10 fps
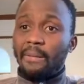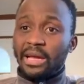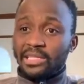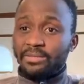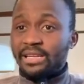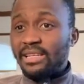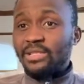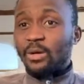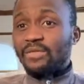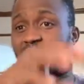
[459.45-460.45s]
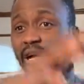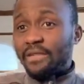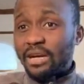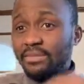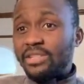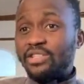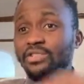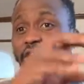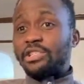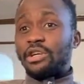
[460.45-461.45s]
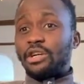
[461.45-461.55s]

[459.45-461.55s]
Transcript: experience of server administration,